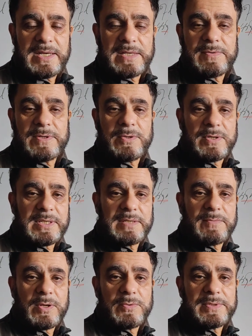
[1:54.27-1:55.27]
It will not
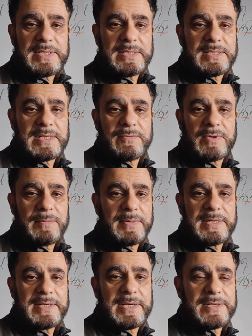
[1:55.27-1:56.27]
involve d3y
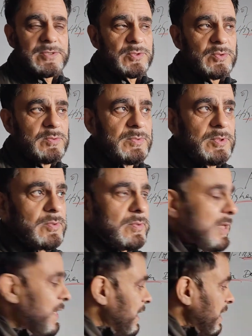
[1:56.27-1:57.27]
by dx cube. No,
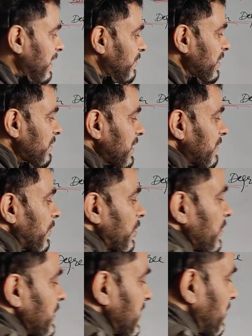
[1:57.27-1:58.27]
it will
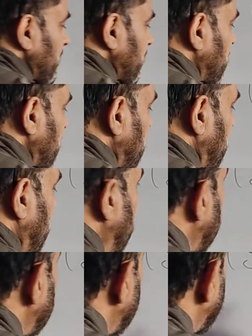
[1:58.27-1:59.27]
involve dy. And